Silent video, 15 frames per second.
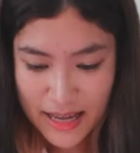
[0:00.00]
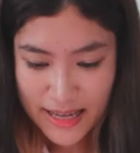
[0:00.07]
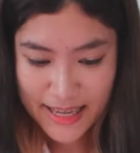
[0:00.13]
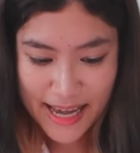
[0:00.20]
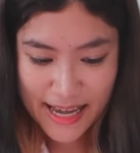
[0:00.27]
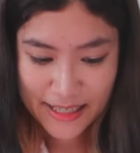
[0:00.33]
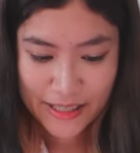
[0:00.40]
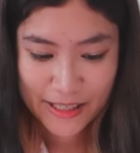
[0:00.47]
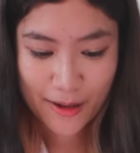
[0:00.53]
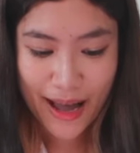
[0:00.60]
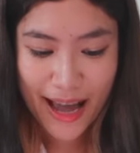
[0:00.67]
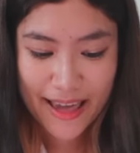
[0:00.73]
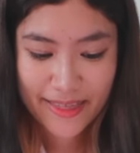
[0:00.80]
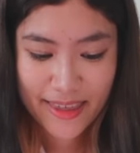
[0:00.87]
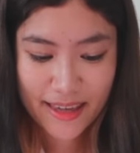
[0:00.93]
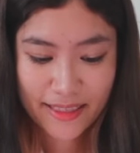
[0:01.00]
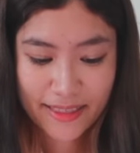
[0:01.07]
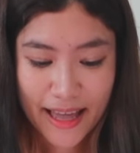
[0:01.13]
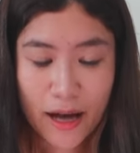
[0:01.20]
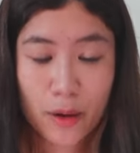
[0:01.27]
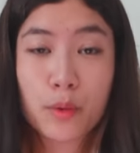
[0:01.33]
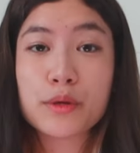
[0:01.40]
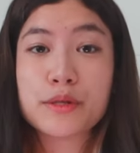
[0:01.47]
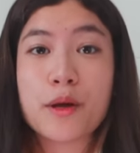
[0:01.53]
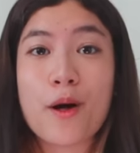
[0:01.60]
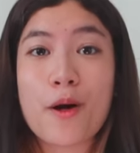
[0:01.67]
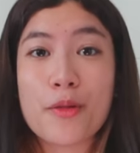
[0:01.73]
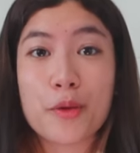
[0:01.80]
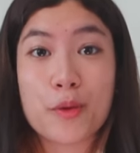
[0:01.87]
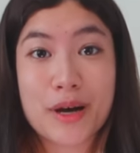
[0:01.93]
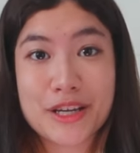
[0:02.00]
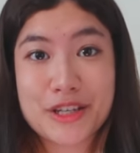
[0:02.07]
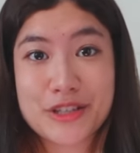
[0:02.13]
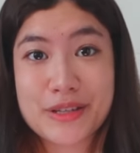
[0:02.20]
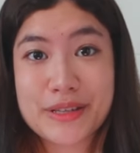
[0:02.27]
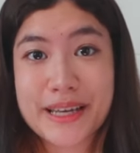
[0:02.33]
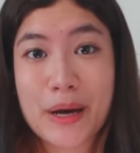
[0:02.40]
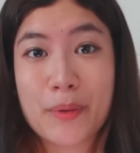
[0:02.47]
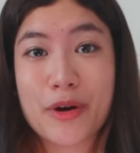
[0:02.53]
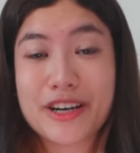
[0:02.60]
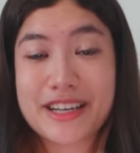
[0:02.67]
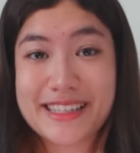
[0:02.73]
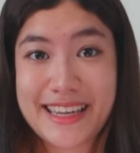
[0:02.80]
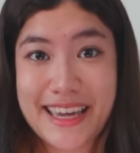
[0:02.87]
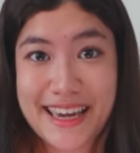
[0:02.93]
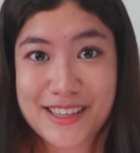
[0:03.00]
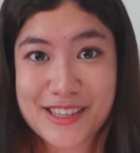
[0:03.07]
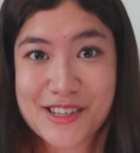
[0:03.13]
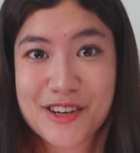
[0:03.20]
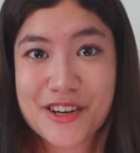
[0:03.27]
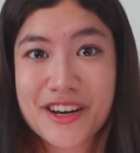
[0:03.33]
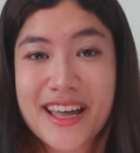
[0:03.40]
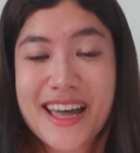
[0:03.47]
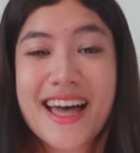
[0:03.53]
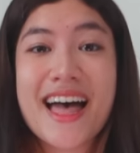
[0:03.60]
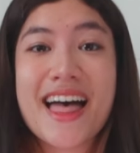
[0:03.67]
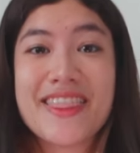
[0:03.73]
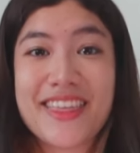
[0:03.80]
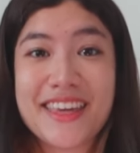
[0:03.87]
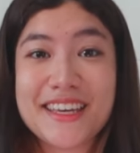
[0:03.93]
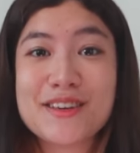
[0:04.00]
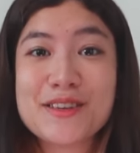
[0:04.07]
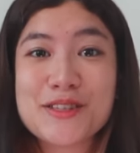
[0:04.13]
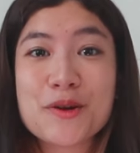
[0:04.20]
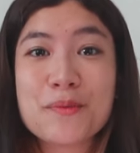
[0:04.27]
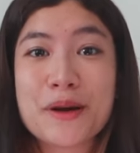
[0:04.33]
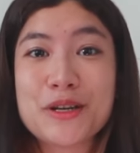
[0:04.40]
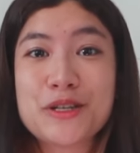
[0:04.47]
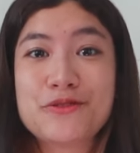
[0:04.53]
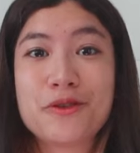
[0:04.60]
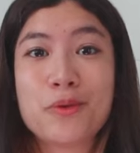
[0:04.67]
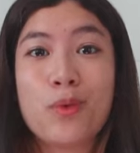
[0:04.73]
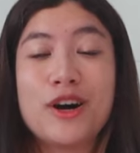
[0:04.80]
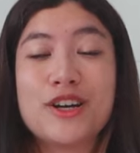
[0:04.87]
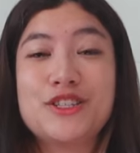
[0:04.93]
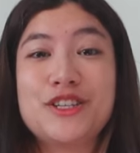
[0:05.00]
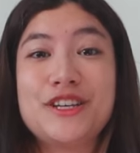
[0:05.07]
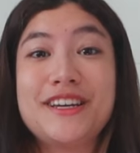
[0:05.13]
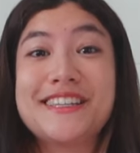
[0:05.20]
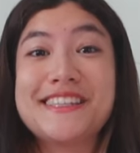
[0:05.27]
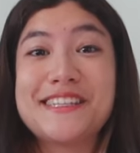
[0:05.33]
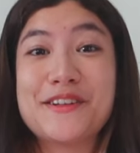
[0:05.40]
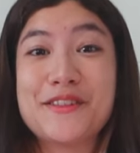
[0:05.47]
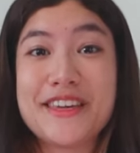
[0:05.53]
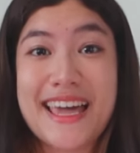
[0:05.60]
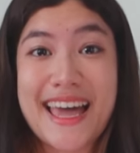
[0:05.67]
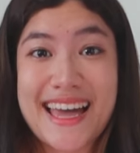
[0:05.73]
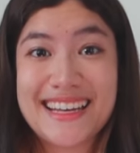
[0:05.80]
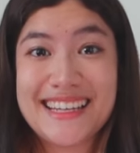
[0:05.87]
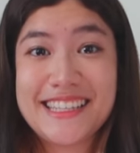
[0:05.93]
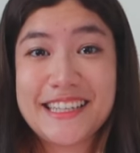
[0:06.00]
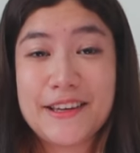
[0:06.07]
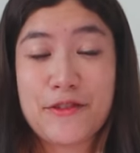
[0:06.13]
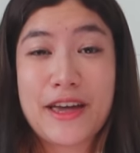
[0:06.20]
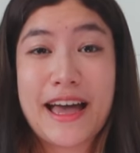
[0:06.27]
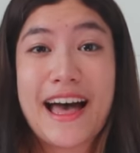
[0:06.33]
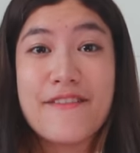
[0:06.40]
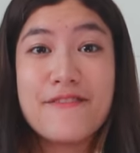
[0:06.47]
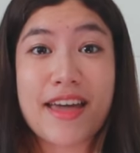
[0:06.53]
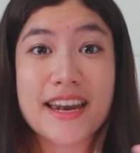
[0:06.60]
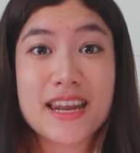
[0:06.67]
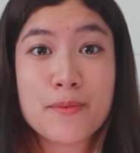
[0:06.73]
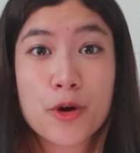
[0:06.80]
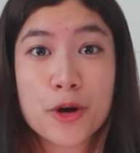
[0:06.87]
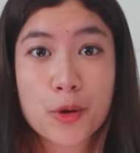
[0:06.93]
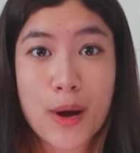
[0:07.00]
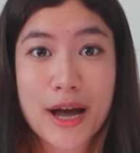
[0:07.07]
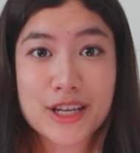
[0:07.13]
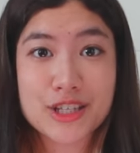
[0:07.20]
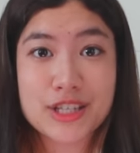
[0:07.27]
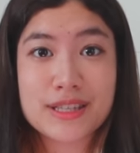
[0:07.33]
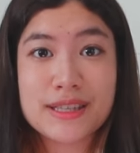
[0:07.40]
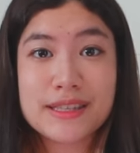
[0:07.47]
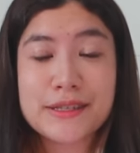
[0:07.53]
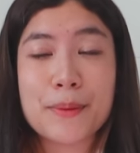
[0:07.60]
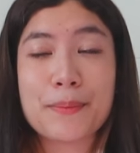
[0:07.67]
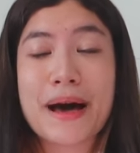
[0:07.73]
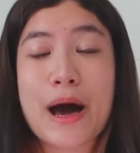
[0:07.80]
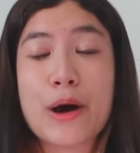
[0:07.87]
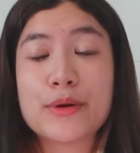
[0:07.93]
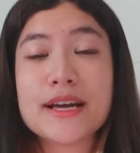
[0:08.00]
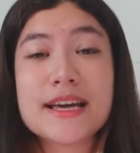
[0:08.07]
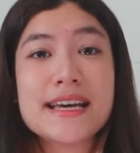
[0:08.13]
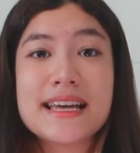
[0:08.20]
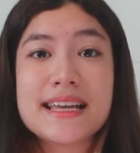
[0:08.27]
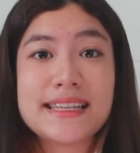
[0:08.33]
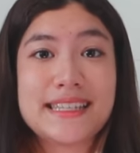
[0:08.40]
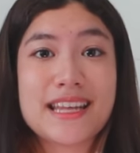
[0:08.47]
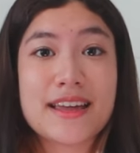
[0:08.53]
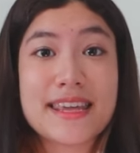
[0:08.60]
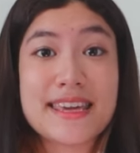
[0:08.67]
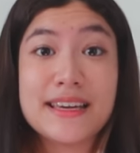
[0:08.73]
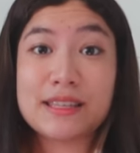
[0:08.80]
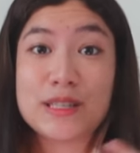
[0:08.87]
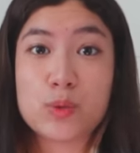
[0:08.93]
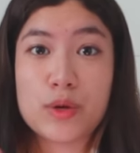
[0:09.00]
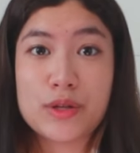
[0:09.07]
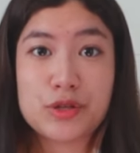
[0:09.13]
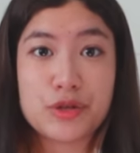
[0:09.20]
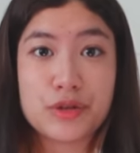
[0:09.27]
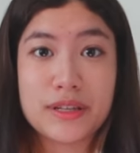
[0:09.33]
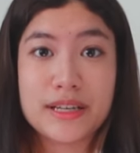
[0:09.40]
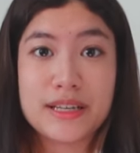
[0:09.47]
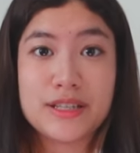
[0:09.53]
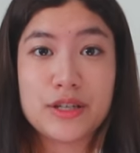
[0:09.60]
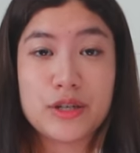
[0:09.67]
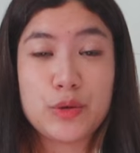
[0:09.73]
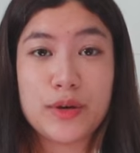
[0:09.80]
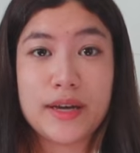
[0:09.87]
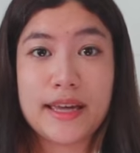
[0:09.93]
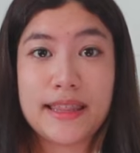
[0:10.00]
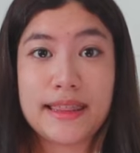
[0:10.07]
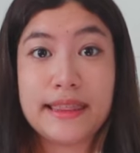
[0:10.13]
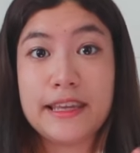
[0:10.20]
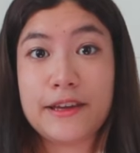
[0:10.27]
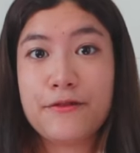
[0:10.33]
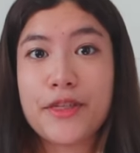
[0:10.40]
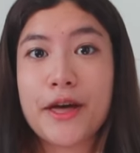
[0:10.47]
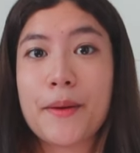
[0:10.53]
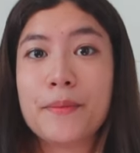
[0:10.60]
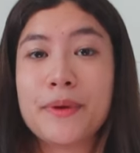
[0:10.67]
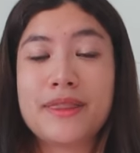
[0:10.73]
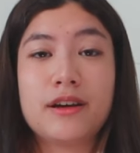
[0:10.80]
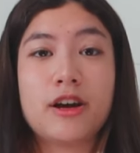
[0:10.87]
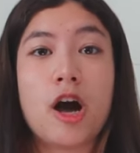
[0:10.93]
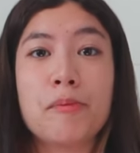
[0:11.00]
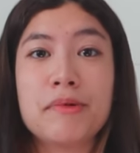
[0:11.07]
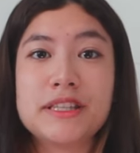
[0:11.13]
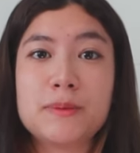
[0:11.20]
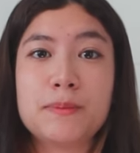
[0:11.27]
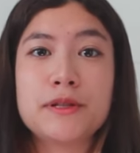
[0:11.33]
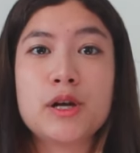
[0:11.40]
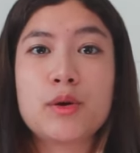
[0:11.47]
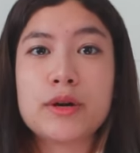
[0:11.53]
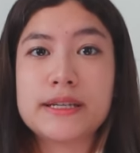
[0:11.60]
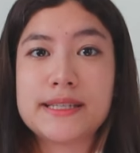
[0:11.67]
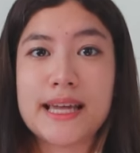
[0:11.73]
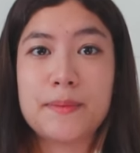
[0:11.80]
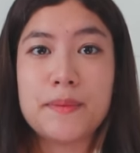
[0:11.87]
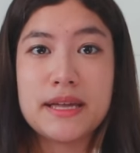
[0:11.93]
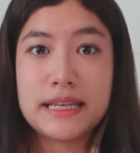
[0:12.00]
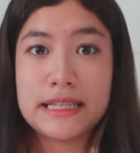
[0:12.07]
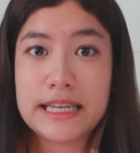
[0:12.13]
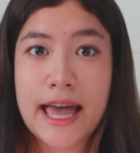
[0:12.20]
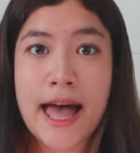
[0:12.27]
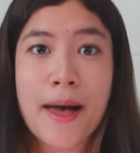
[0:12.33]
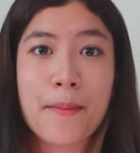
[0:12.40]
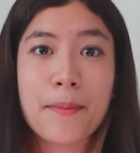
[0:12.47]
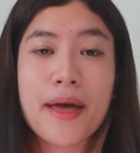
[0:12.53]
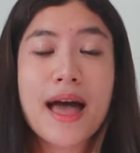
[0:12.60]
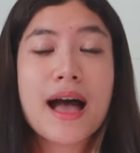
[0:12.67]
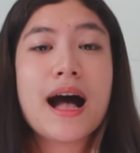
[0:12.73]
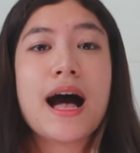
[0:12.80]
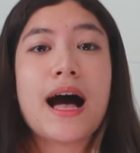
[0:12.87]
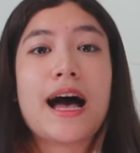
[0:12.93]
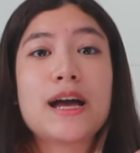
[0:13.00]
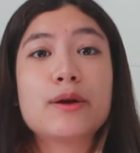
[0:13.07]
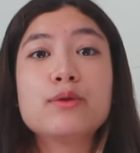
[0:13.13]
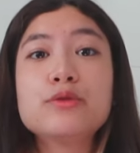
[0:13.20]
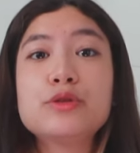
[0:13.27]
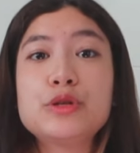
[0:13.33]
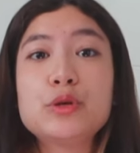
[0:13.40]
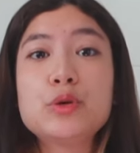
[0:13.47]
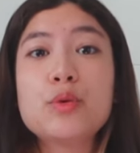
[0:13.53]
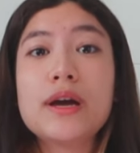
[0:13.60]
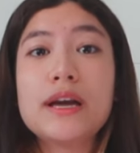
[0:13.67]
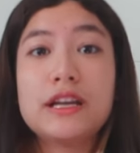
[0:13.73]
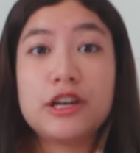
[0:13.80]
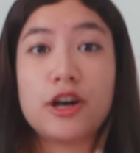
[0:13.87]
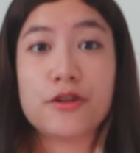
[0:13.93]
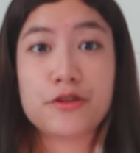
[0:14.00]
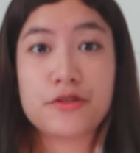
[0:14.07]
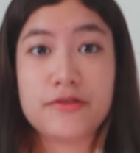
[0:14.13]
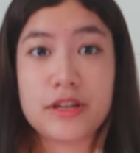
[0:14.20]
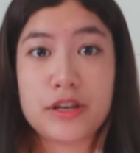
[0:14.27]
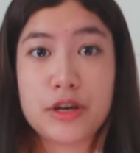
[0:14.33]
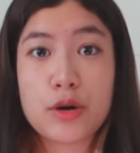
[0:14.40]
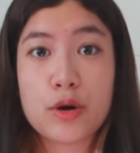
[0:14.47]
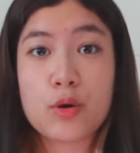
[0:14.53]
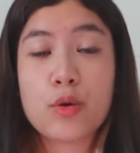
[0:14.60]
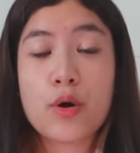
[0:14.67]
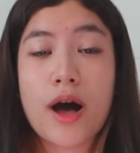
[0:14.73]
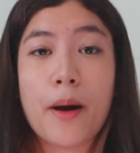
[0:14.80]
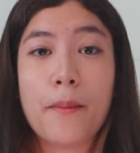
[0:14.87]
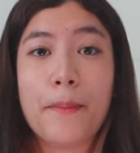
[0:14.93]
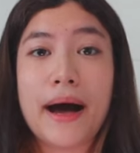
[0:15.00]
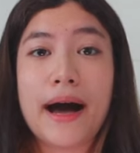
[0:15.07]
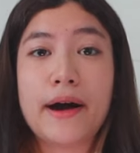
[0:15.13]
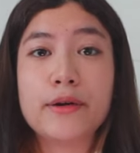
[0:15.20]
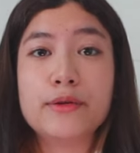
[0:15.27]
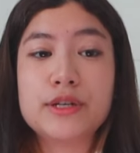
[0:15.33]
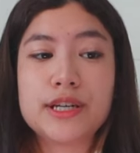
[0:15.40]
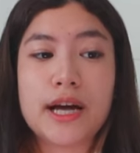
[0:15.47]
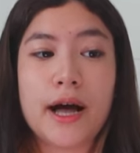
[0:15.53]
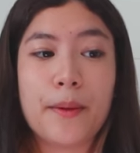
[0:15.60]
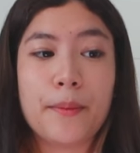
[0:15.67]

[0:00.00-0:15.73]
Yes, so I think that was all the questions I wanted to answer. Thank you so much for watching until the end. If you have any more questions about studying in Switzerland, you can leave them in the comments below or send me a DM. I will do another video about